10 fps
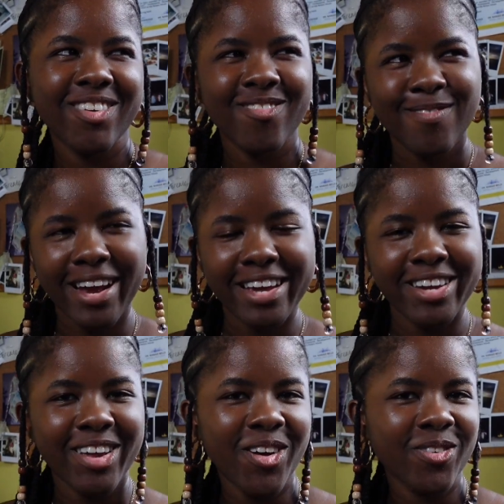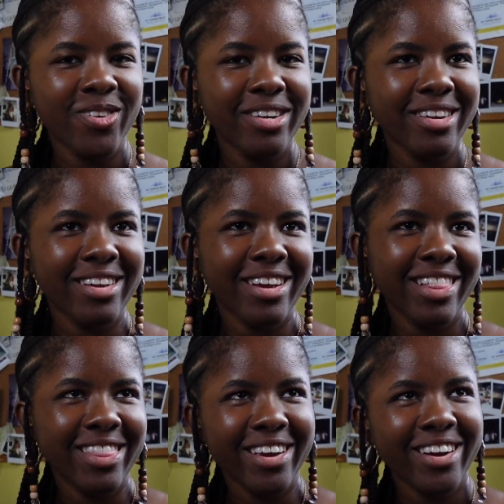write down
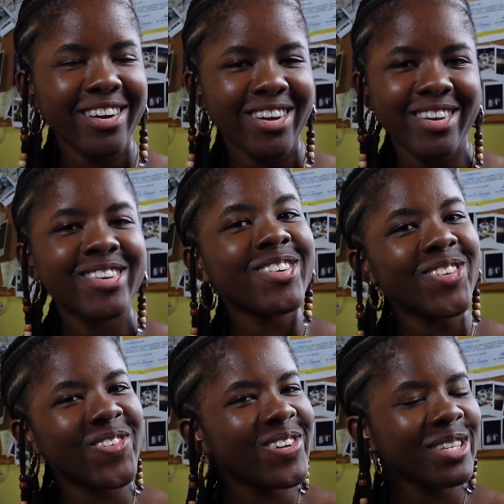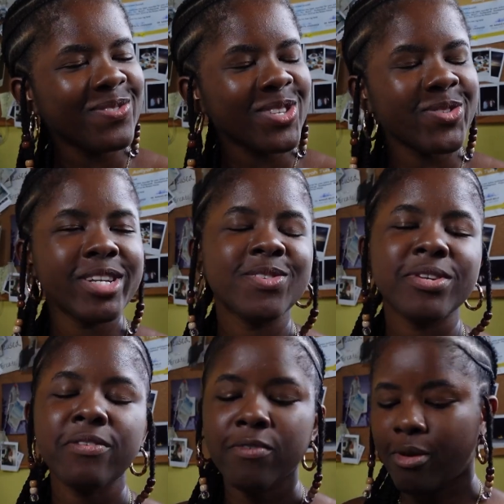clear-cut goals for
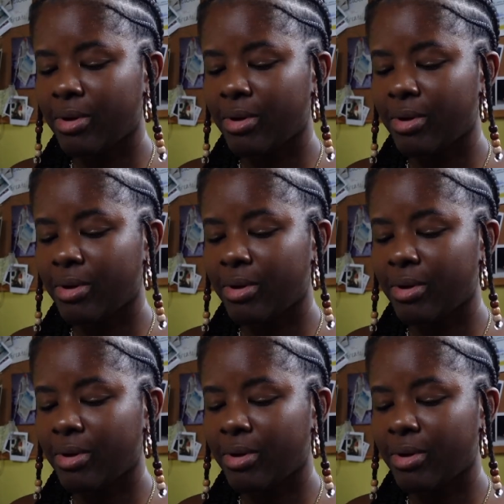2024,